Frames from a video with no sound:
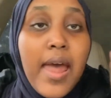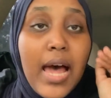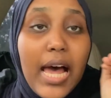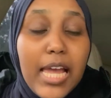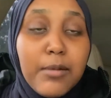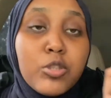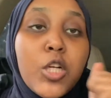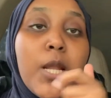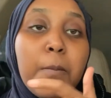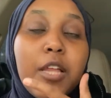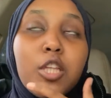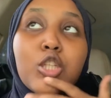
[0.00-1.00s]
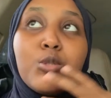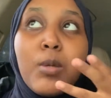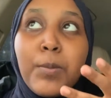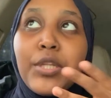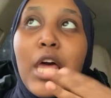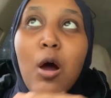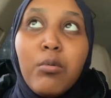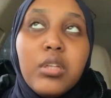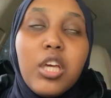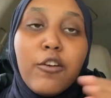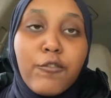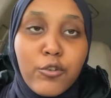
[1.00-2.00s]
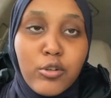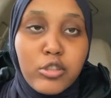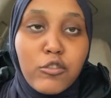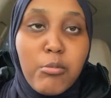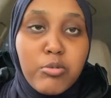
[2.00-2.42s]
I am trying to be like those people that only eat fruits from